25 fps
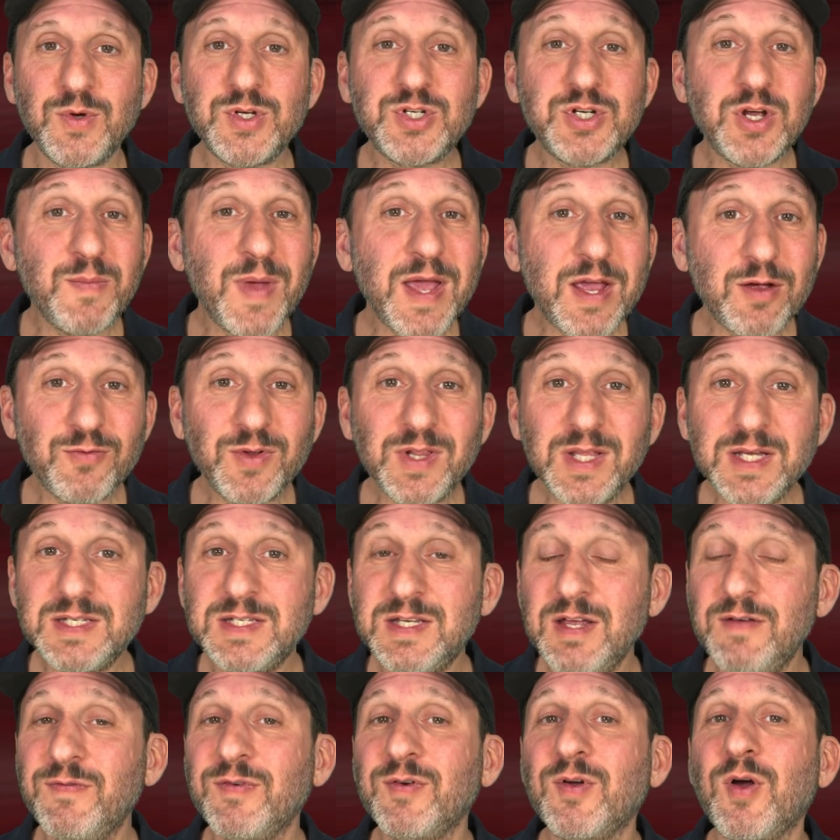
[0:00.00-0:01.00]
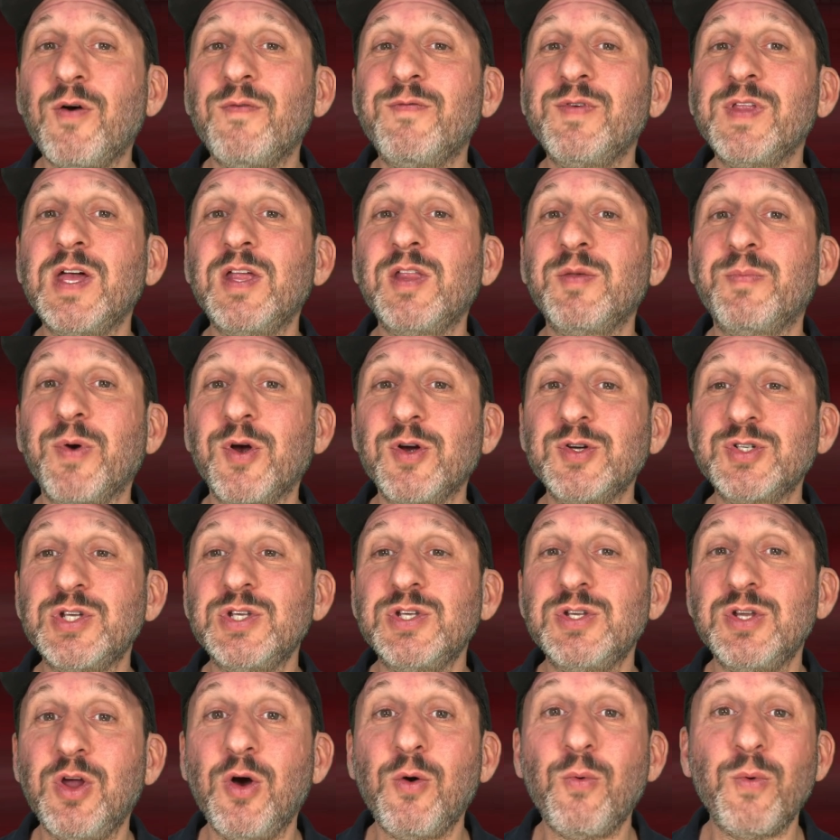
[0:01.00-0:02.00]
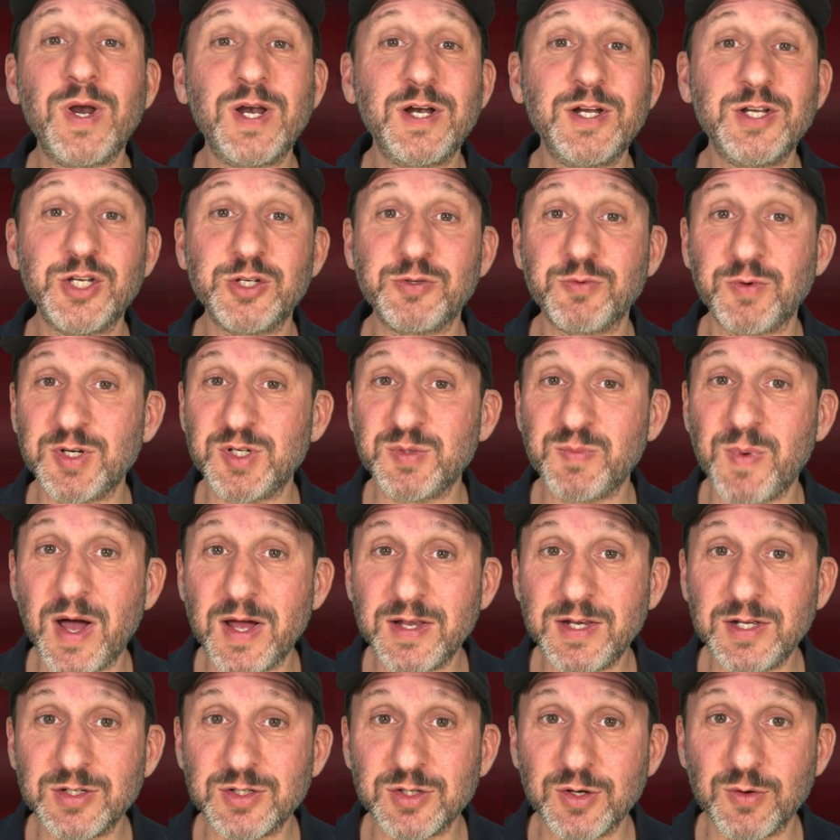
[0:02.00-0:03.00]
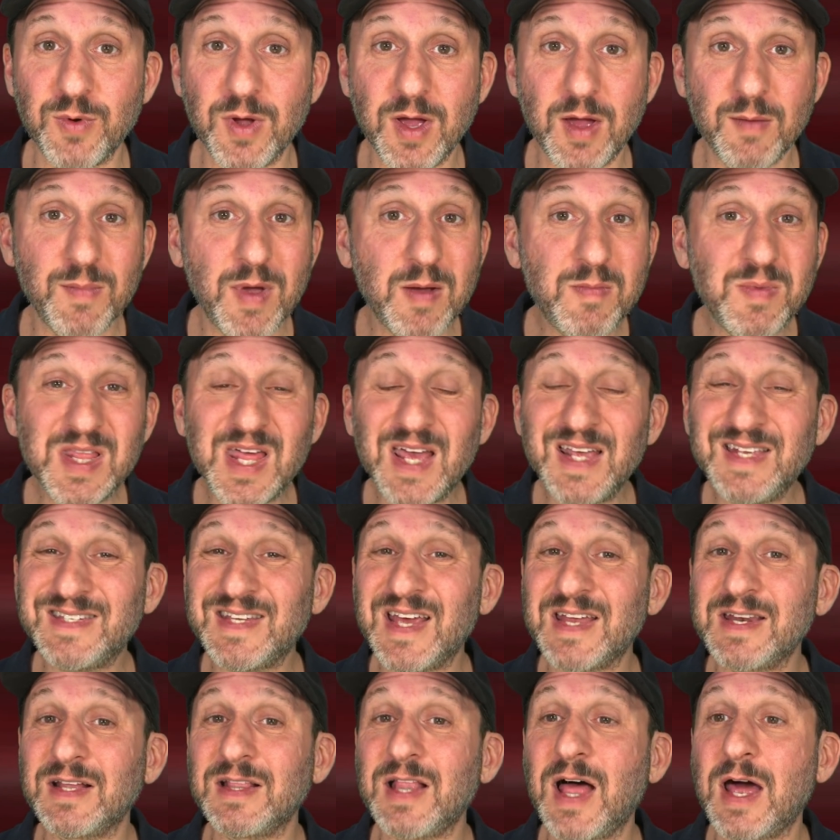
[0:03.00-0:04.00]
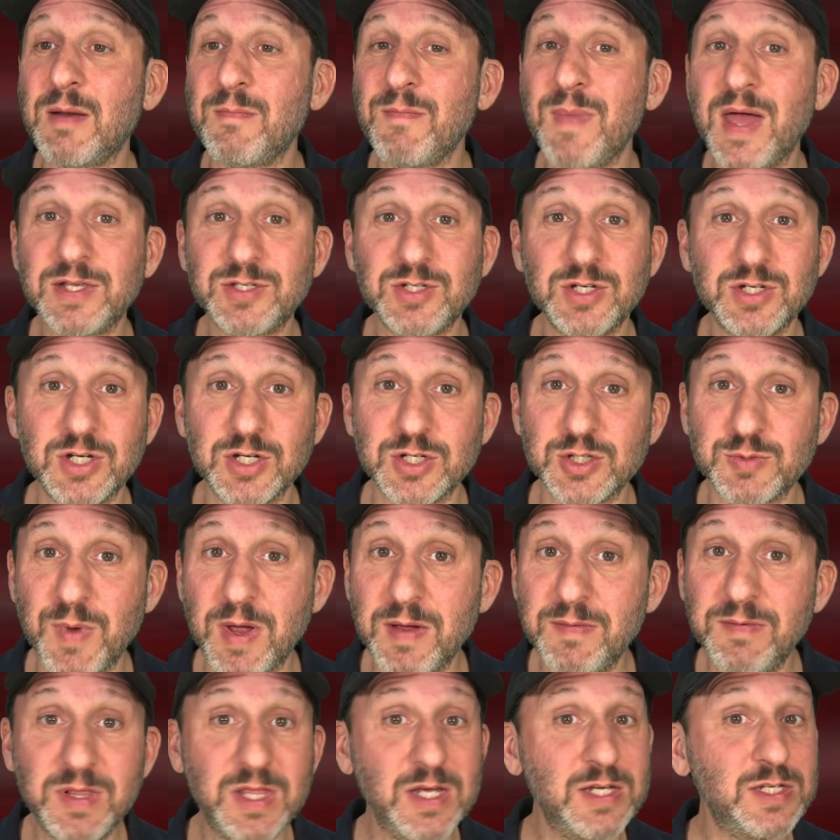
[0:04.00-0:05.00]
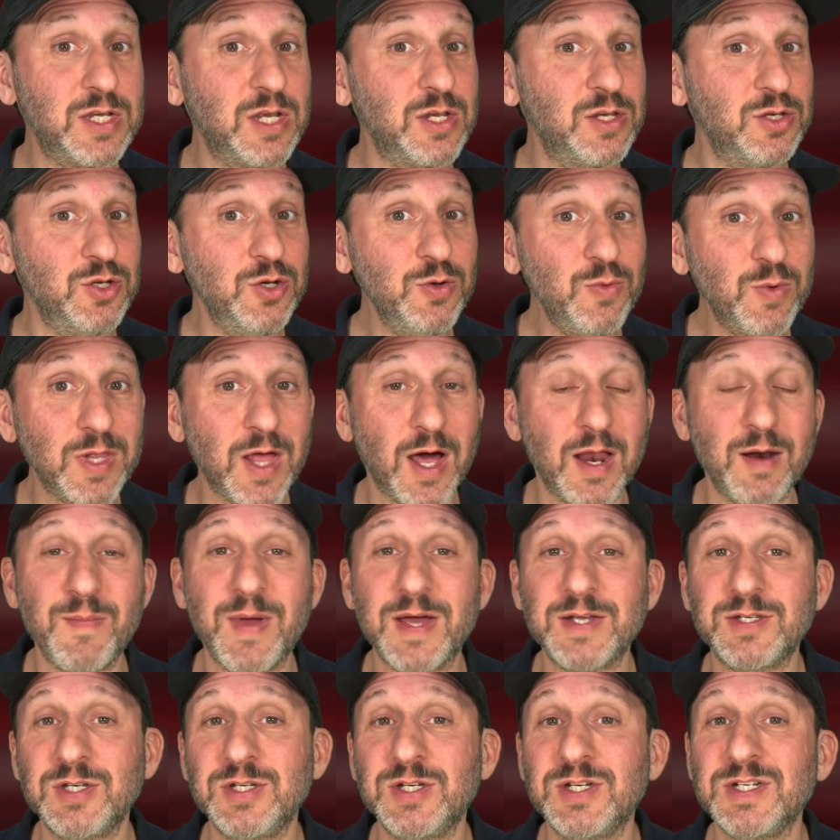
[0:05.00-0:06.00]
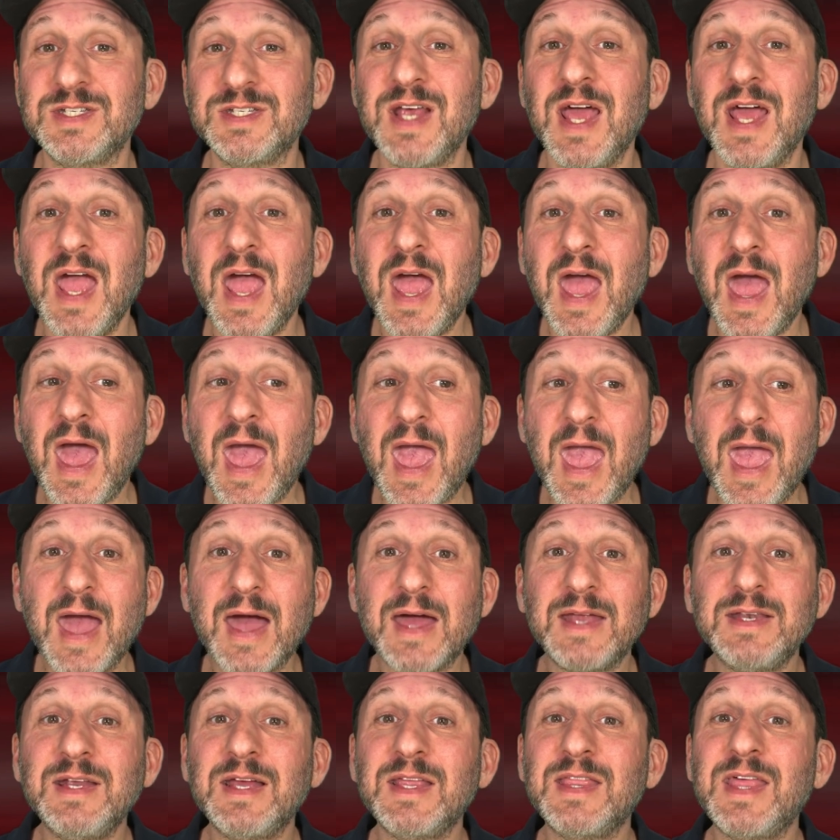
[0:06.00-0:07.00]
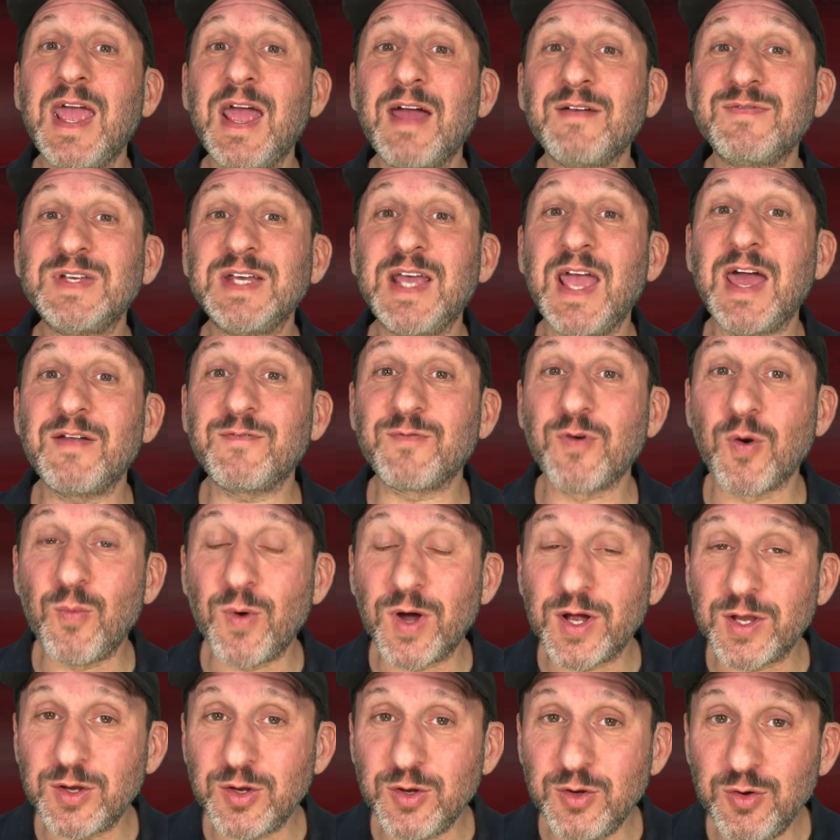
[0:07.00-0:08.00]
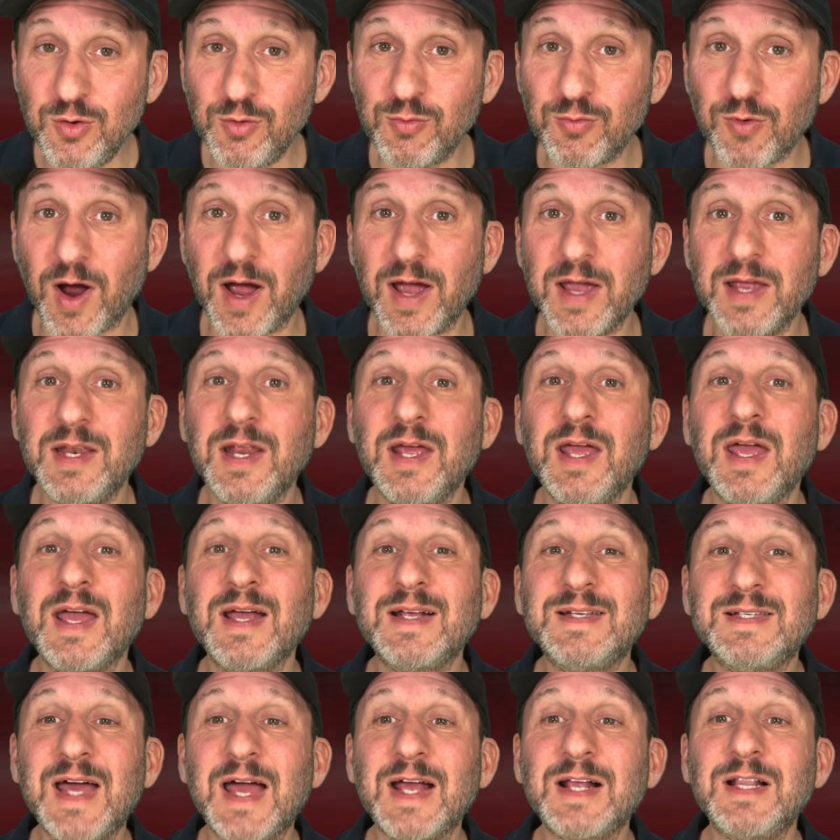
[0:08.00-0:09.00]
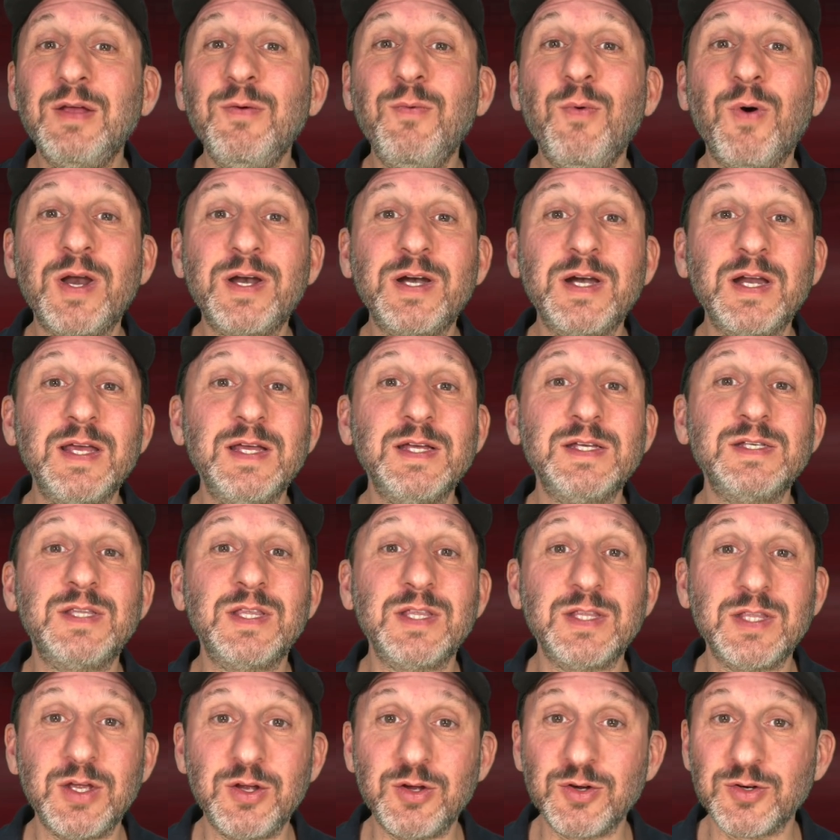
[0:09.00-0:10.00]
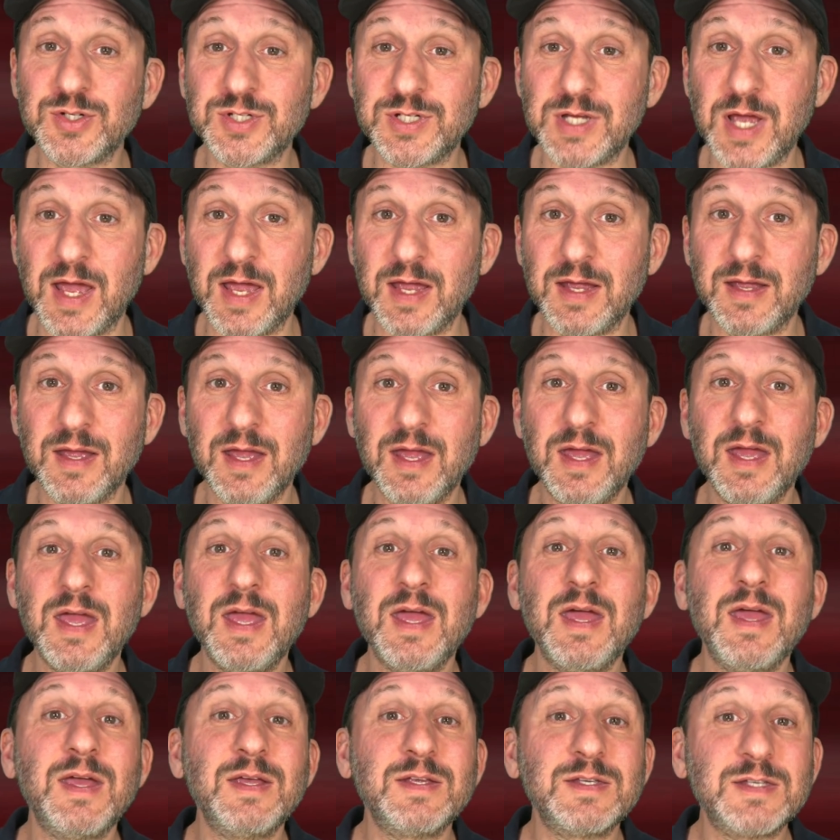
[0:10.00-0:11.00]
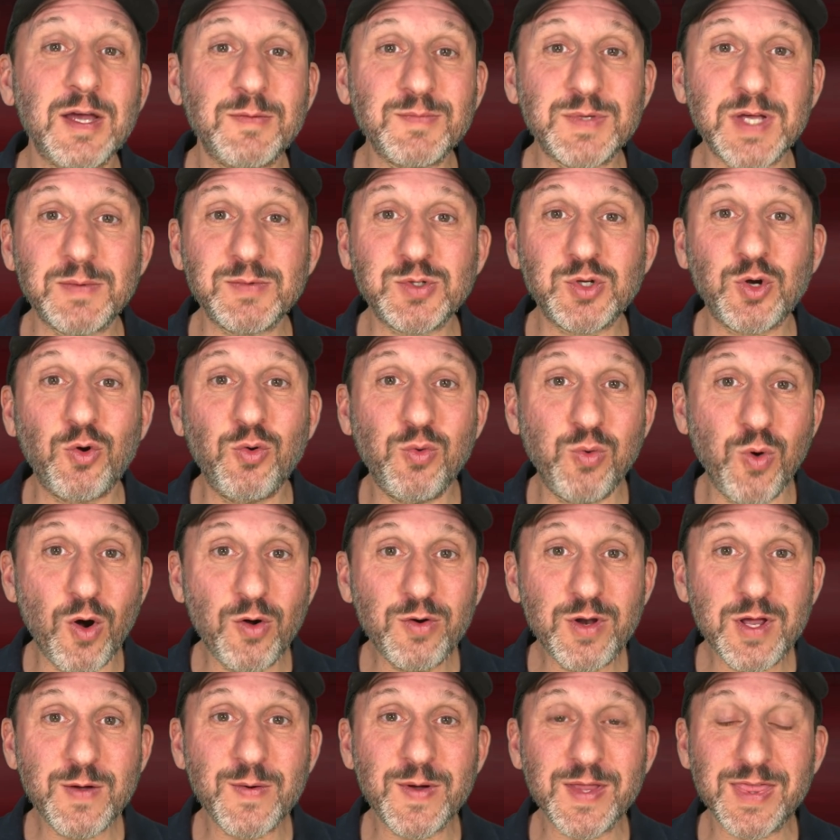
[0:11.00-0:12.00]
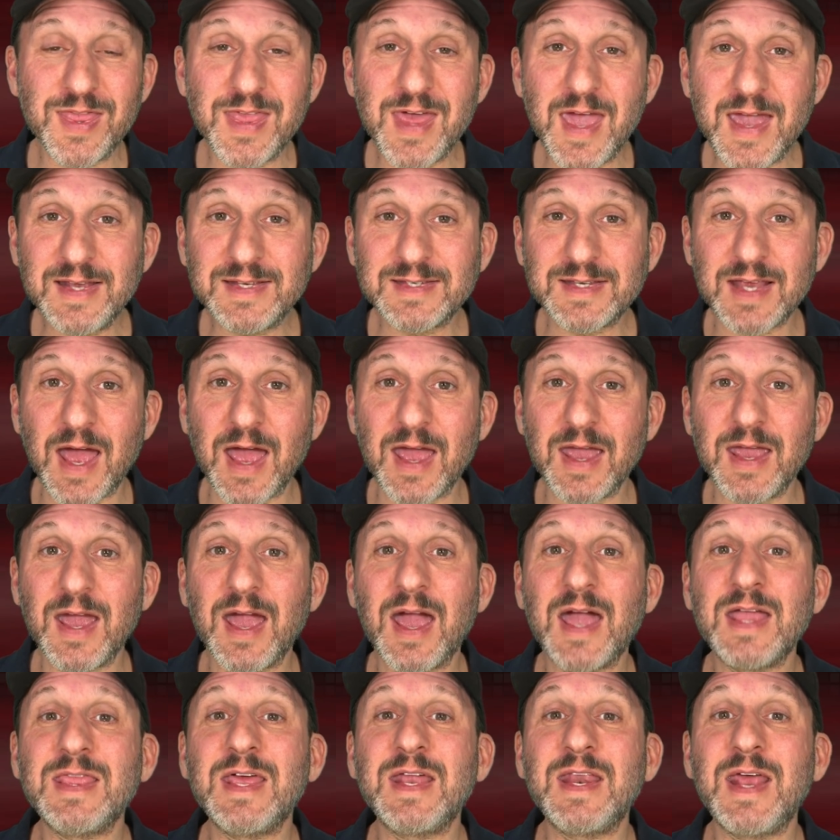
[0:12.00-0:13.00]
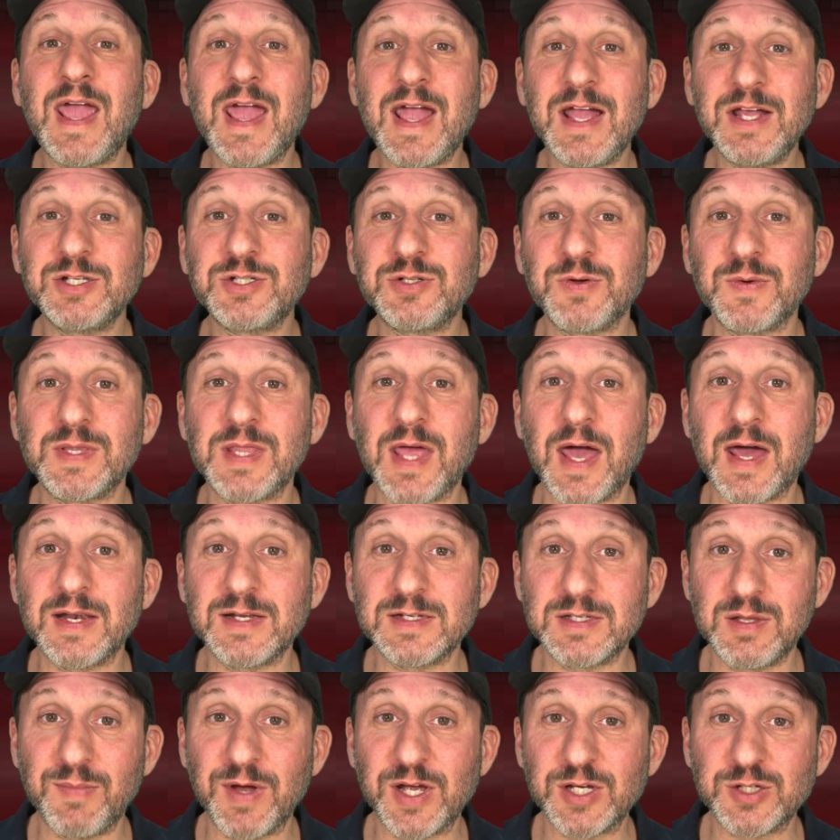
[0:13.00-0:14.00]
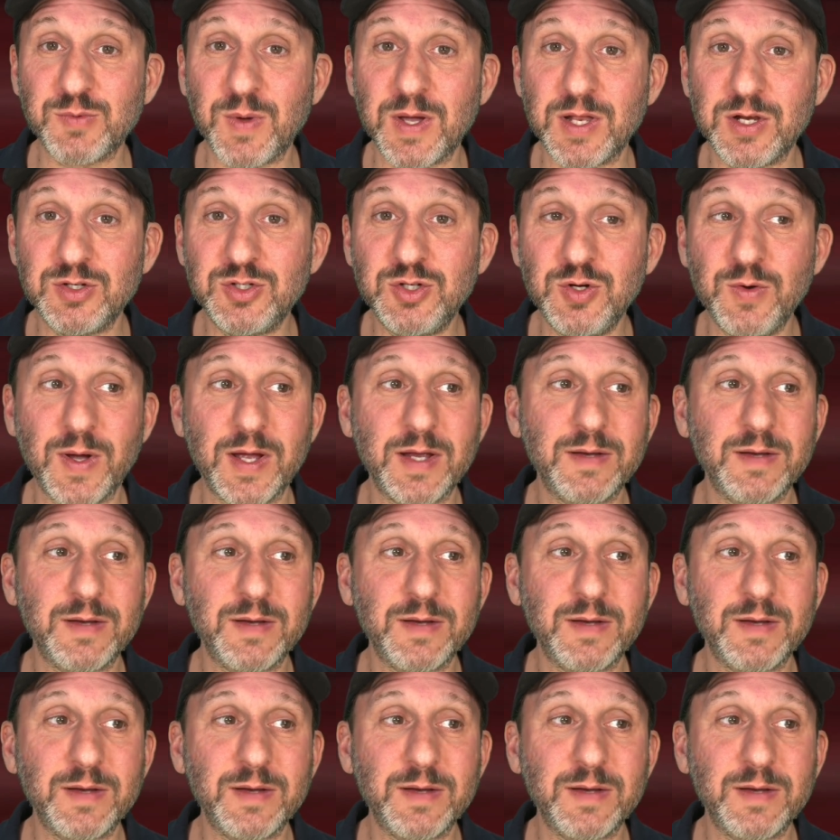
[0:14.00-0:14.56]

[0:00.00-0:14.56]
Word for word: which can make it really difficult for the other person to know what it is you're responding to. Maybe they send a lot of messages. Maybe they sent you a lot of messages and they have to get from what you write exactly what it is that you're saying. Sometimes quoting what they say and then answering that is the best way to do